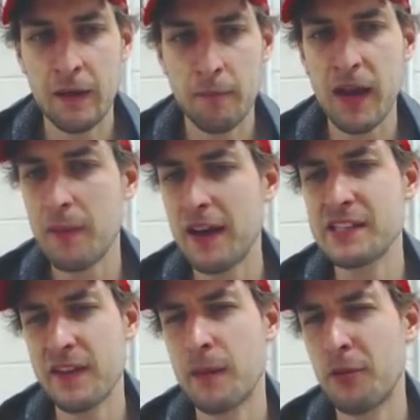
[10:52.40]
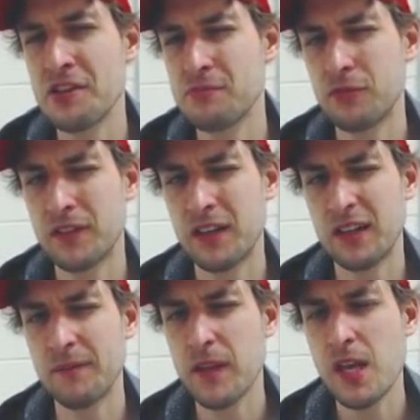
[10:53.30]
Yeah, might have been nice to have a Poison
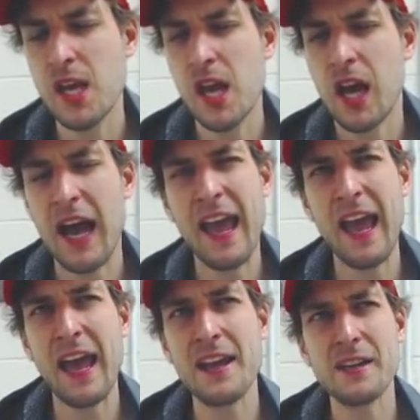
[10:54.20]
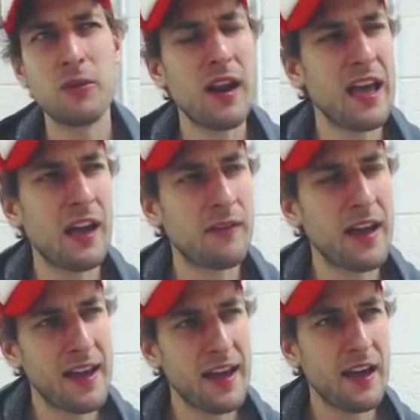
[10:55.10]
Move there, huh? I had, what did I
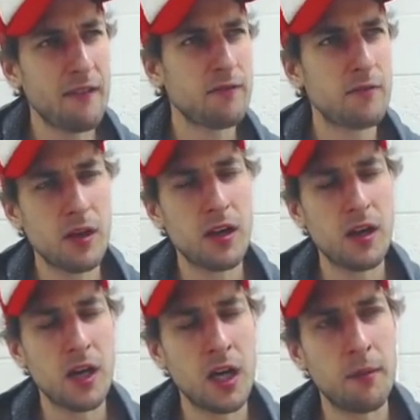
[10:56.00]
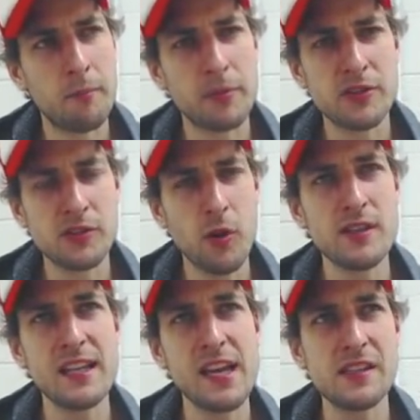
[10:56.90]
have? I have
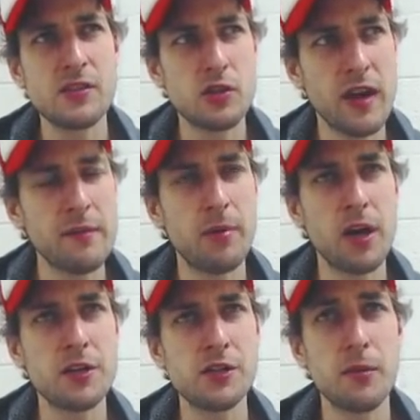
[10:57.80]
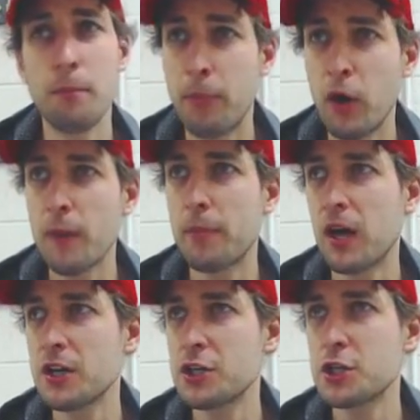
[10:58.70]
Swords Dance, Drain Punch,
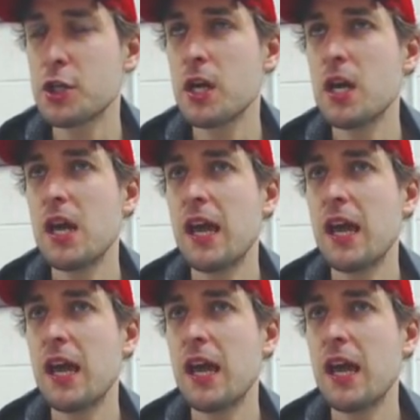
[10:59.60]
Bullet Punch.